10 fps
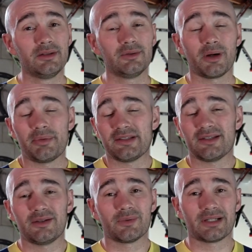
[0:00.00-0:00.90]
who are
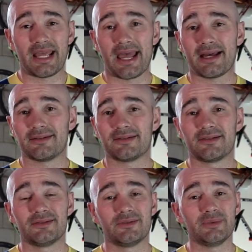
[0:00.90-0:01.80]
busy, we're
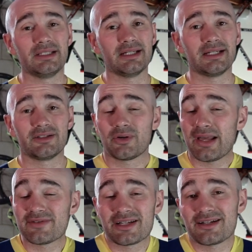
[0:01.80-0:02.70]
dads, we uh, don't
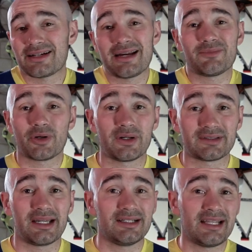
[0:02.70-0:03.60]
have a ton of time to go
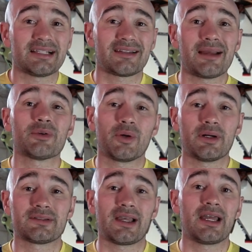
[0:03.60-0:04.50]
outside. It takes time to go
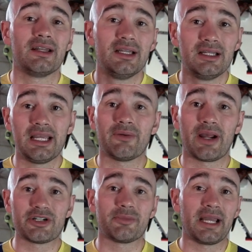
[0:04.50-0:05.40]
outside and
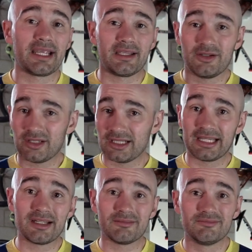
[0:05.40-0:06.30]
ride your bike. You can
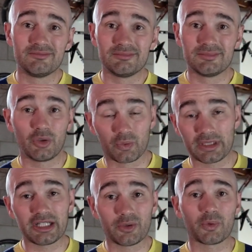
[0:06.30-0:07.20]
get a
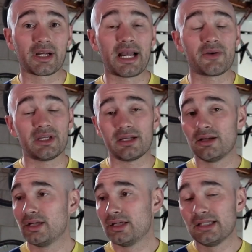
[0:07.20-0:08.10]
really good workout in,
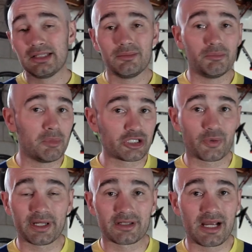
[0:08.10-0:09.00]
much
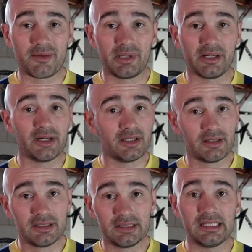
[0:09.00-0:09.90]
quicker time
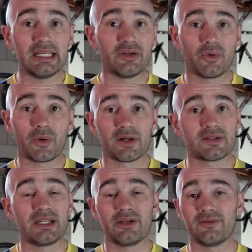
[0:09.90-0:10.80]
period,
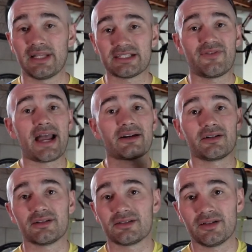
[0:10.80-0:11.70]
indoors and you have less
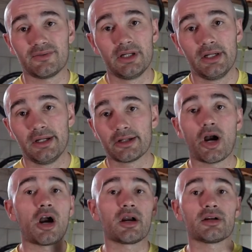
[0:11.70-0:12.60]
factors of
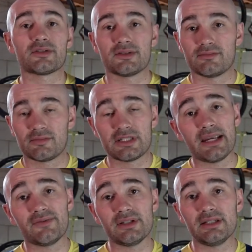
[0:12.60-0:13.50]
cars and
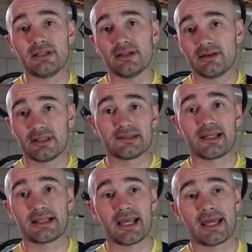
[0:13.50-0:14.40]
safety and things
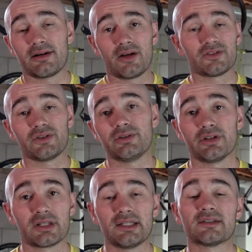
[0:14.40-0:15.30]
like that. And also
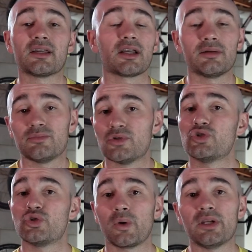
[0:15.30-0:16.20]
your kids can come
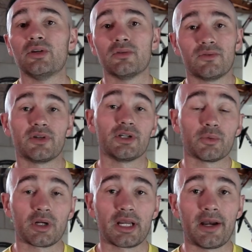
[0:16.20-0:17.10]
join you for your
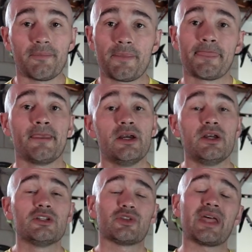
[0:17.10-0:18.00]
workout.
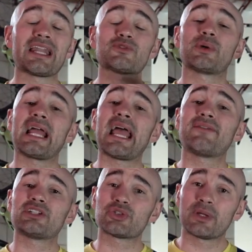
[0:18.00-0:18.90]
So that is what I have
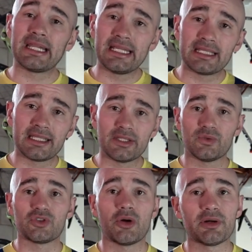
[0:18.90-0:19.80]
on training. Thank you
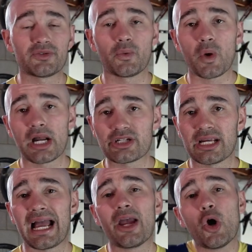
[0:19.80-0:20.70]
so much for watching.
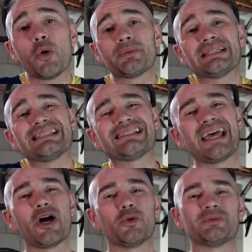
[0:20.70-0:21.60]
I hope that this
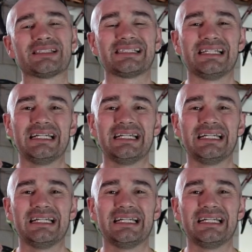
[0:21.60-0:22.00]
helps